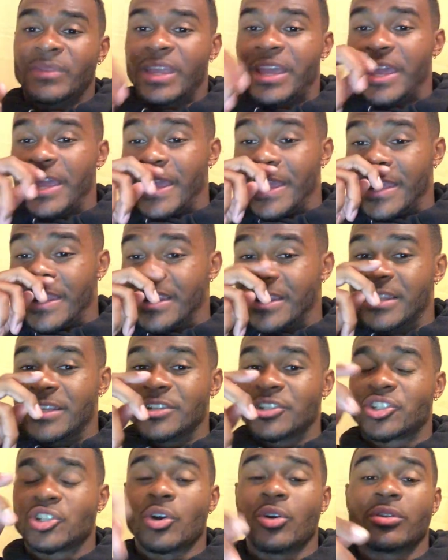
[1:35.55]
and
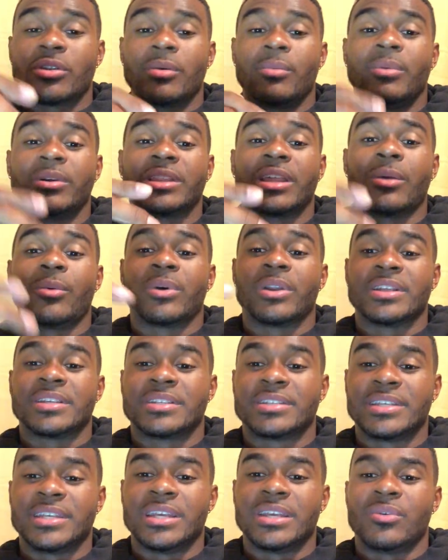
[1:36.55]
show them what they want to
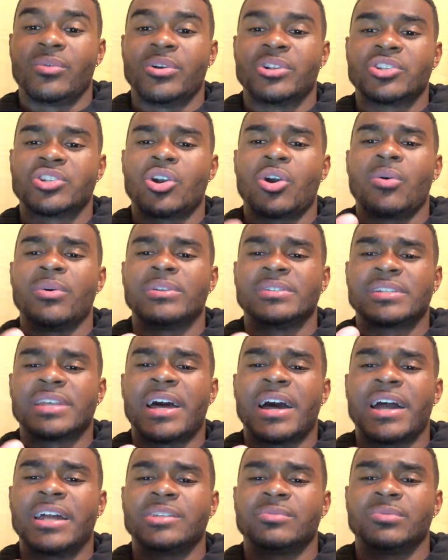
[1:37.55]
see, which
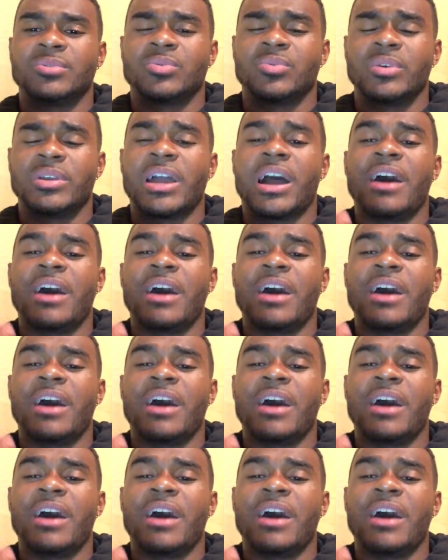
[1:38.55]
coincides between,